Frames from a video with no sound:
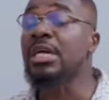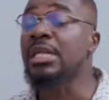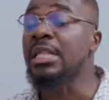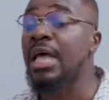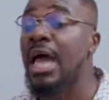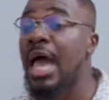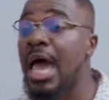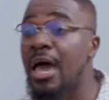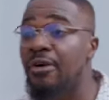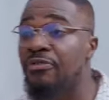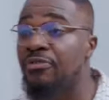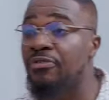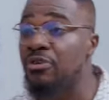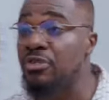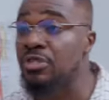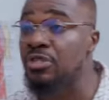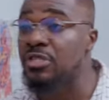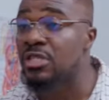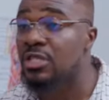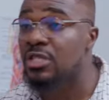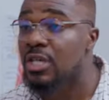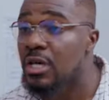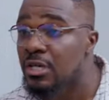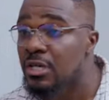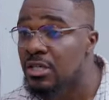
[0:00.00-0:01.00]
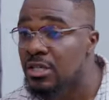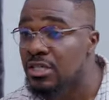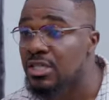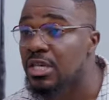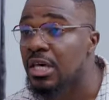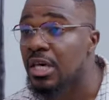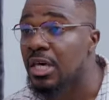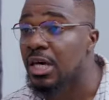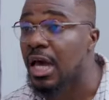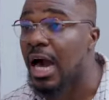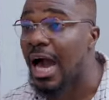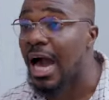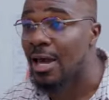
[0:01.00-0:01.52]
in heaven's
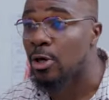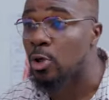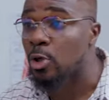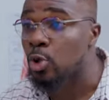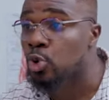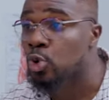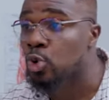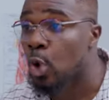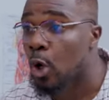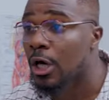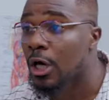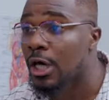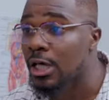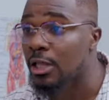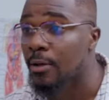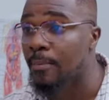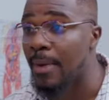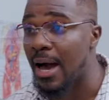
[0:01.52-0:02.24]
sake are you talking